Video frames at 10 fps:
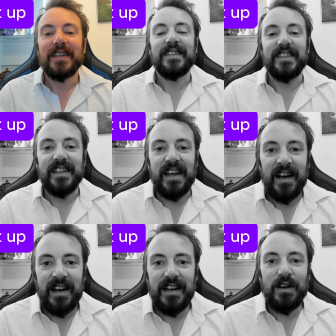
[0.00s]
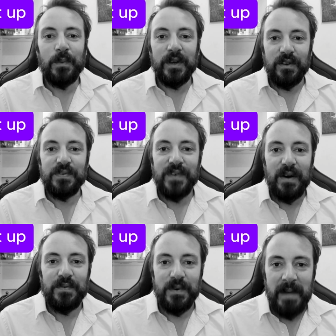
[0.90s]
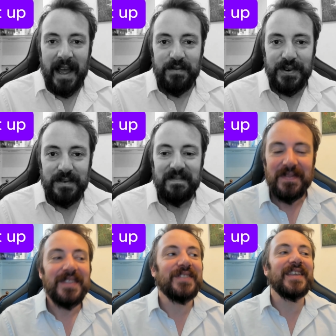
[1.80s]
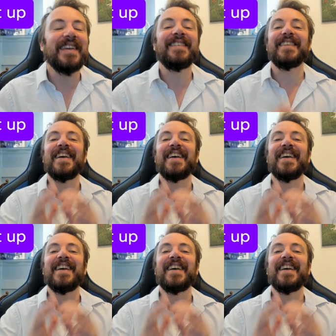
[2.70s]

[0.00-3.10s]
Did it hurt when you fell from heaven? This